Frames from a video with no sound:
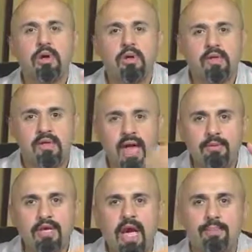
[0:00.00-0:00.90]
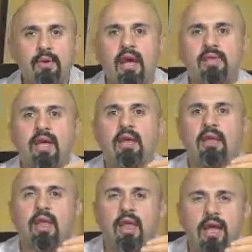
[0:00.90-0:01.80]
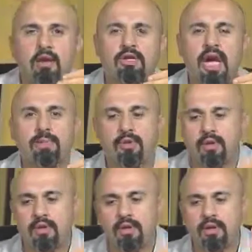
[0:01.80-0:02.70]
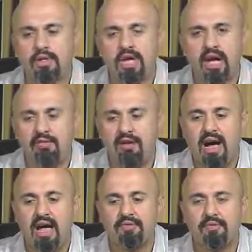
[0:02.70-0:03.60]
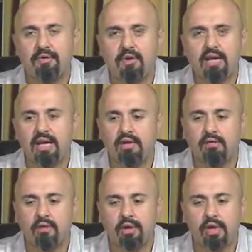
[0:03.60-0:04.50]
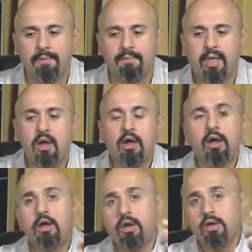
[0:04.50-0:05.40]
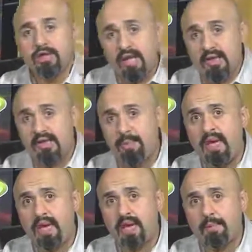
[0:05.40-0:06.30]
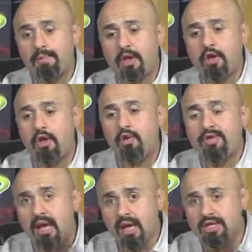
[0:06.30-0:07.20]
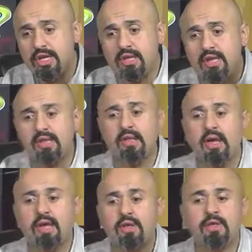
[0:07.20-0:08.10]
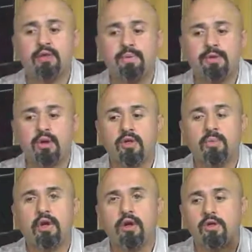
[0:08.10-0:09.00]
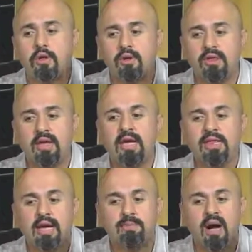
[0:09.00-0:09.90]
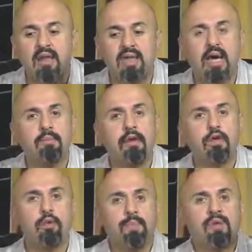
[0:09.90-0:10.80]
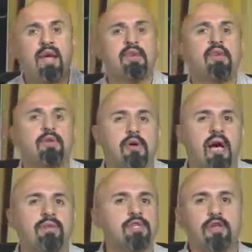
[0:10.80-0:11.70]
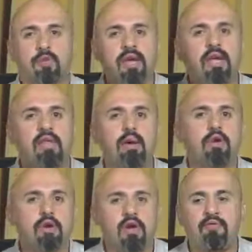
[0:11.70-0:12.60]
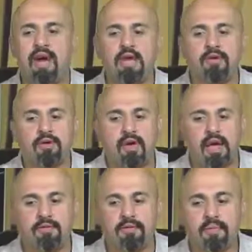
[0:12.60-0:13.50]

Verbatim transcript: same chapter, and then the later chapters, John 5, 39 to 40, Jesus speaking, You diligently study the scriptures because you think that by them you possess eternal life. Just reading them, you're going to find eternal life.